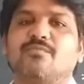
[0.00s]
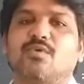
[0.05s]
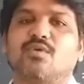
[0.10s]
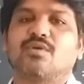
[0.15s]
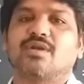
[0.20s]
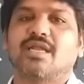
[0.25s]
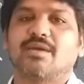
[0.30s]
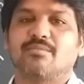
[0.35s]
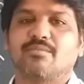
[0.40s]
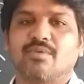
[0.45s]

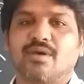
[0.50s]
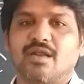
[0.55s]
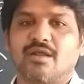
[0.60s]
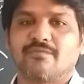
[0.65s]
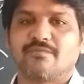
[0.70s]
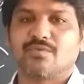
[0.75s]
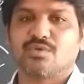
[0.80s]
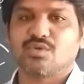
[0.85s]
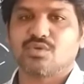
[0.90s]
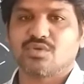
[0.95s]
number
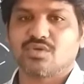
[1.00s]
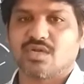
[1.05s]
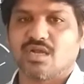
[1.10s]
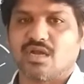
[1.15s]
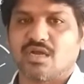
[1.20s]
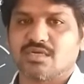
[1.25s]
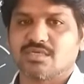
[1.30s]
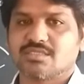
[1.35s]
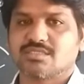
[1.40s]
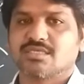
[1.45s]
of
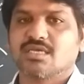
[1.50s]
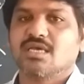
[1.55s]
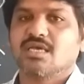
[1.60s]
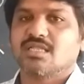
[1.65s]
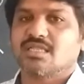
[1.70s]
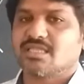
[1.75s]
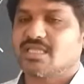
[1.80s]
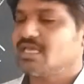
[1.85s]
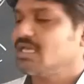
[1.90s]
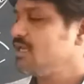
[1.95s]
neutrons,
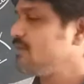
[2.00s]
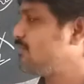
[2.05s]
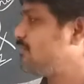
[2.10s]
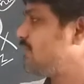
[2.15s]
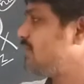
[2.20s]
they